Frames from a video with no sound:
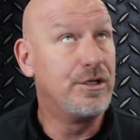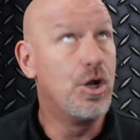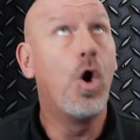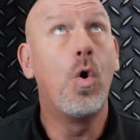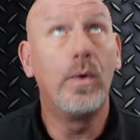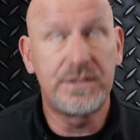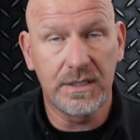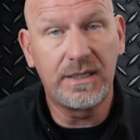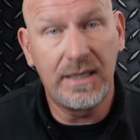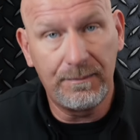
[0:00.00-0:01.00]
know it's
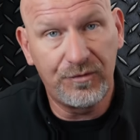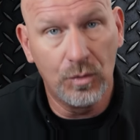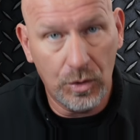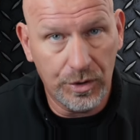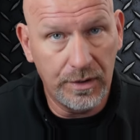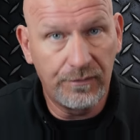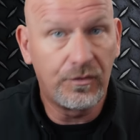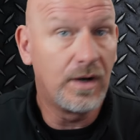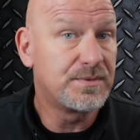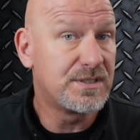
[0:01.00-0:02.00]
going to keep fuel good
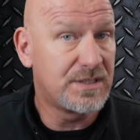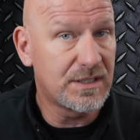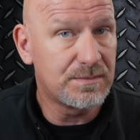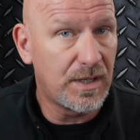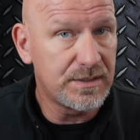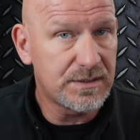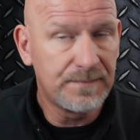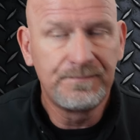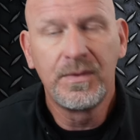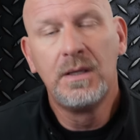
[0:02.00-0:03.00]
for up to 6 months,
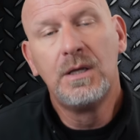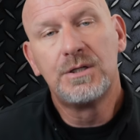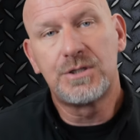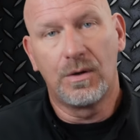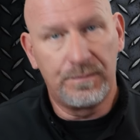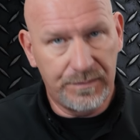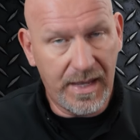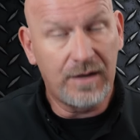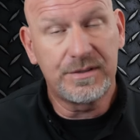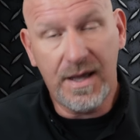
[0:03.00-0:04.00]
so
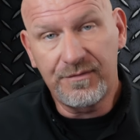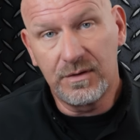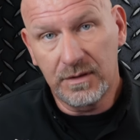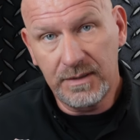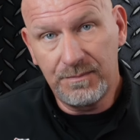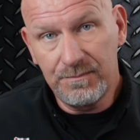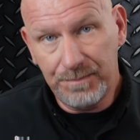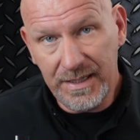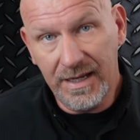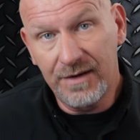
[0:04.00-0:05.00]
that'll definitely
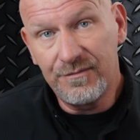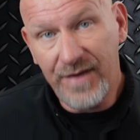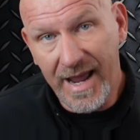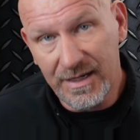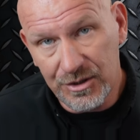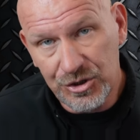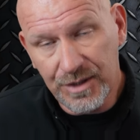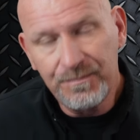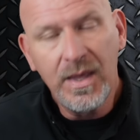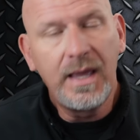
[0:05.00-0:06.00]
be an
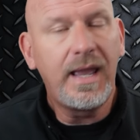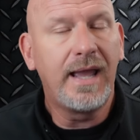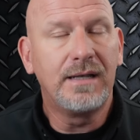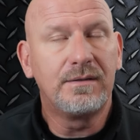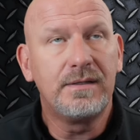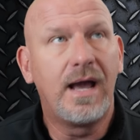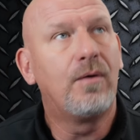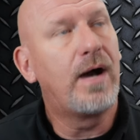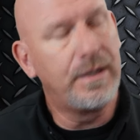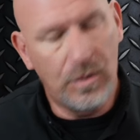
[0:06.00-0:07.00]
advantage. And
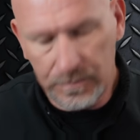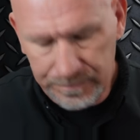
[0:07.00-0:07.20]
now, I know,